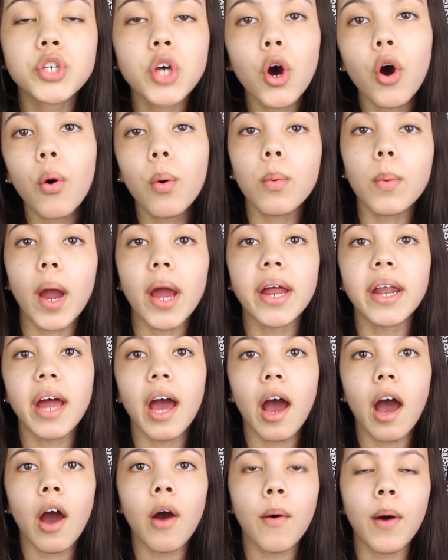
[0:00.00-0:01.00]
So right
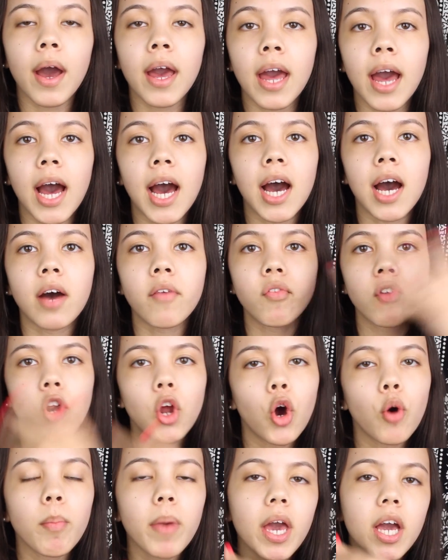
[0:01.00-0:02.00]
now I have
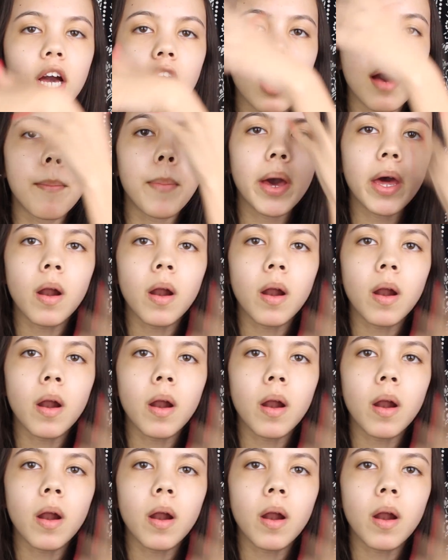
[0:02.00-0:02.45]
no makeup